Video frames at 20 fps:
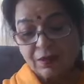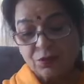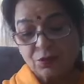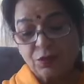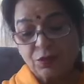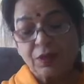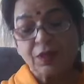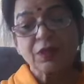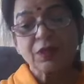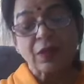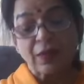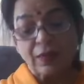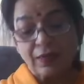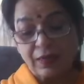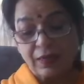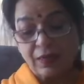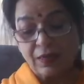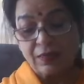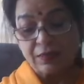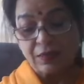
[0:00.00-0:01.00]
So these
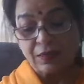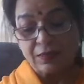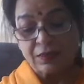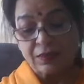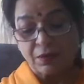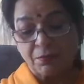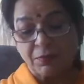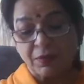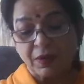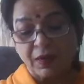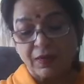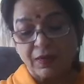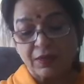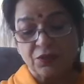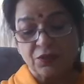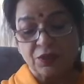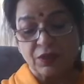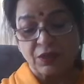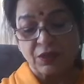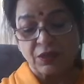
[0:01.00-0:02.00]
ideas are
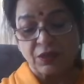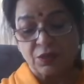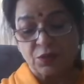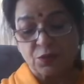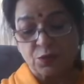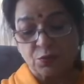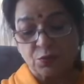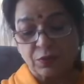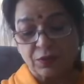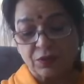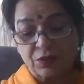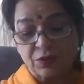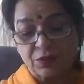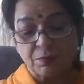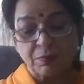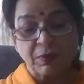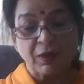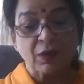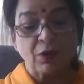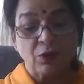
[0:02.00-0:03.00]
summarized in this
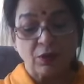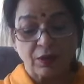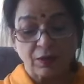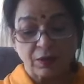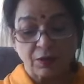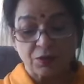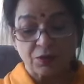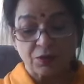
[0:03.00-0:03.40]
verse by Lord